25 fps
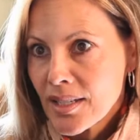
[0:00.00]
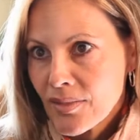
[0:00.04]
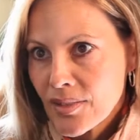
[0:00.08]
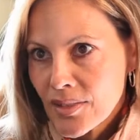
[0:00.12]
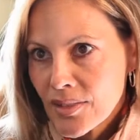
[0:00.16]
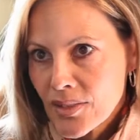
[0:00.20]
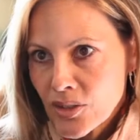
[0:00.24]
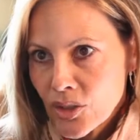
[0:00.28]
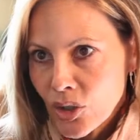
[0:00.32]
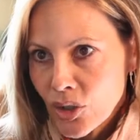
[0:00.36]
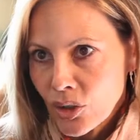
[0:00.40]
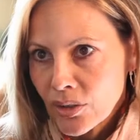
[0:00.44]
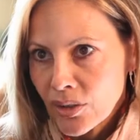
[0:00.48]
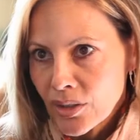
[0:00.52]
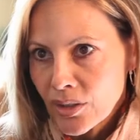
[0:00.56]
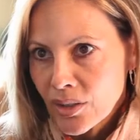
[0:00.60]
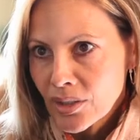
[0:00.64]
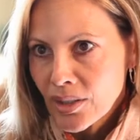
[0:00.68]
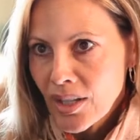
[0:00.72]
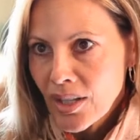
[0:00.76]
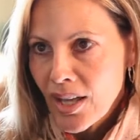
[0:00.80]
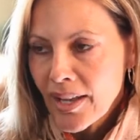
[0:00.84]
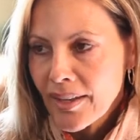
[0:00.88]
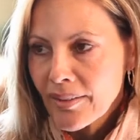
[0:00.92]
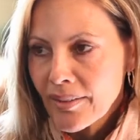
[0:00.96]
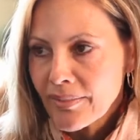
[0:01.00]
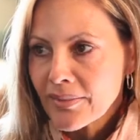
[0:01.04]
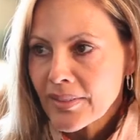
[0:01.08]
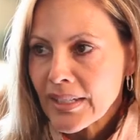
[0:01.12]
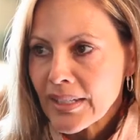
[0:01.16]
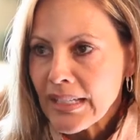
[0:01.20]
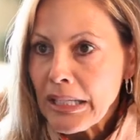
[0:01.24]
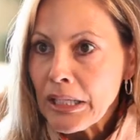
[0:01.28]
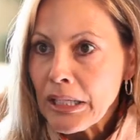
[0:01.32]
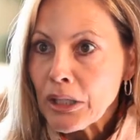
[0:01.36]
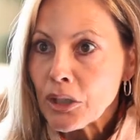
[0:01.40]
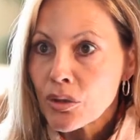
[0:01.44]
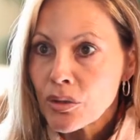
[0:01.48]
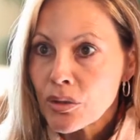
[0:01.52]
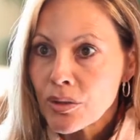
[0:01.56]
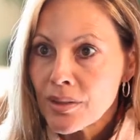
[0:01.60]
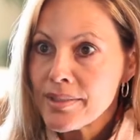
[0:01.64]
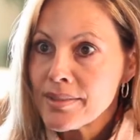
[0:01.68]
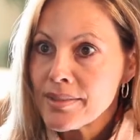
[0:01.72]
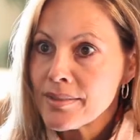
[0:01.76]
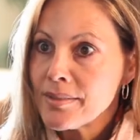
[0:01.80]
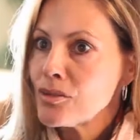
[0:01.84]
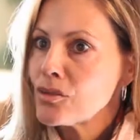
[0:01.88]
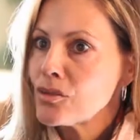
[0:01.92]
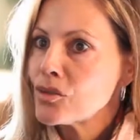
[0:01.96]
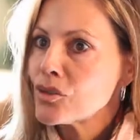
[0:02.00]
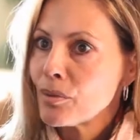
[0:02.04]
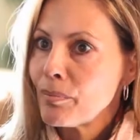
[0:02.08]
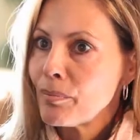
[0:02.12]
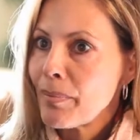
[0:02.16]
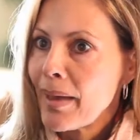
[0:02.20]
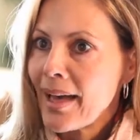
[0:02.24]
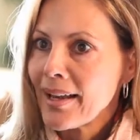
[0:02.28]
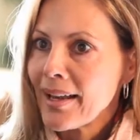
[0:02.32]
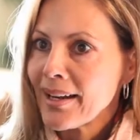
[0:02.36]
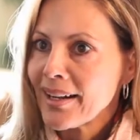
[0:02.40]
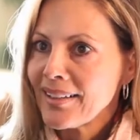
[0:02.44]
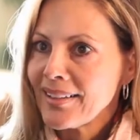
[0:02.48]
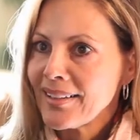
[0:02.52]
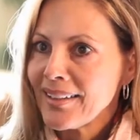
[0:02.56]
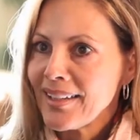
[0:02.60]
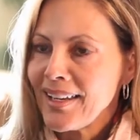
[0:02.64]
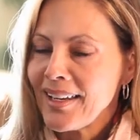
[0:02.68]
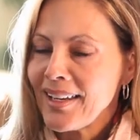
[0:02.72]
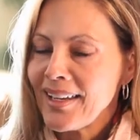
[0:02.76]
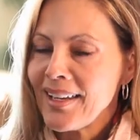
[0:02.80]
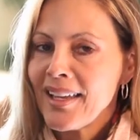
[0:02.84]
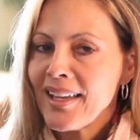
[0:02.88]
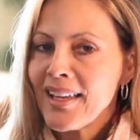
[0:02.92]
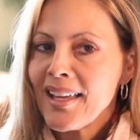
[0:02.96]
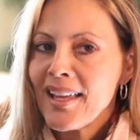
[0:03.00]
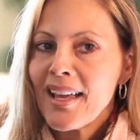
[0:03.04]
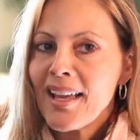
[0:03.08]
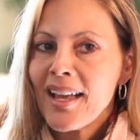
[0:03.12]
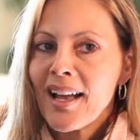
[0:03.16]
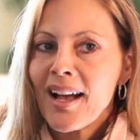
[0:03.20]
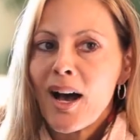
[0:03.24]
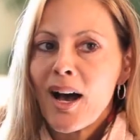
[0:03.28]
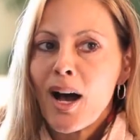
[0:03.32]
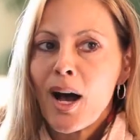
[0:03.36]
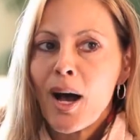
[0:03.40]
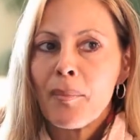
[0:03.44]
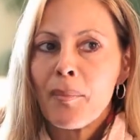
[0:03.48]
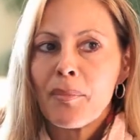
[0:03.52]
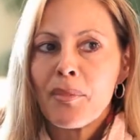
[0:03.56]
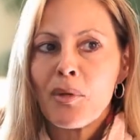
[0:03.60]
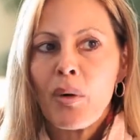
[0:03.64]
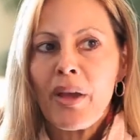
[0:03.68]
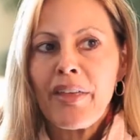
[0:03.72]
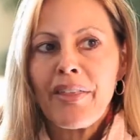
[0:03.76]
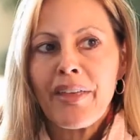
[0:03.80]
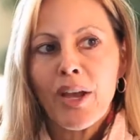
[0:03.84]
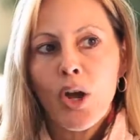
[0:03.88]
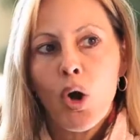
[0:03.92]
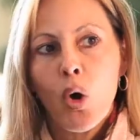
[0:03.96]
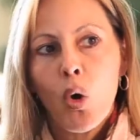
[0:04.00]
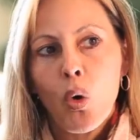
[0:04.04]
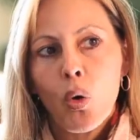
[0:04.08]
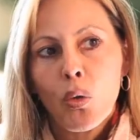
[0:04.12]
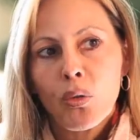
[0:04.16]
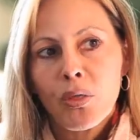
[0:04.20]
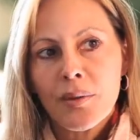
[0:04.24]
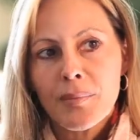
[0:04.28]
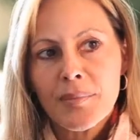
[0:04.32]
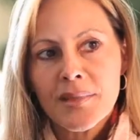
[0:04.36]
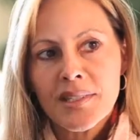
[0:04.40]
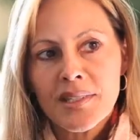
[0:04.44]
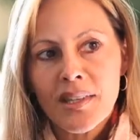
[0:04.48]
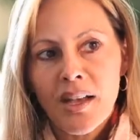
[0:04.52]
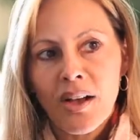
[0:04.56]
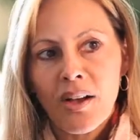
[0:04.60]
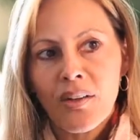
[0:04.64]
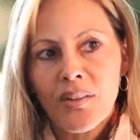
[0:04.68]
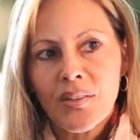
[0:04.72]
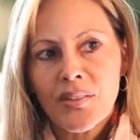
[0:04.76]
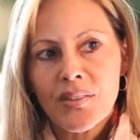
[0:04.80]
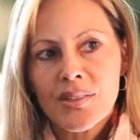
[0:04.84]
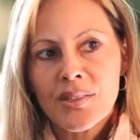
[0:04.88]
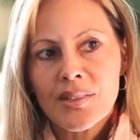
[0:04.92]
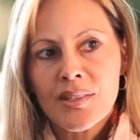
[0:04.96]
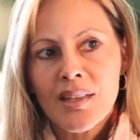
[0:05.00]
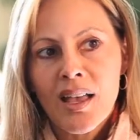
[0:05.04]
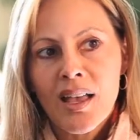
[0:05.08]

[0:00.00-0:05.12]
this adult in their life increases dramatically. The way they hold themselves,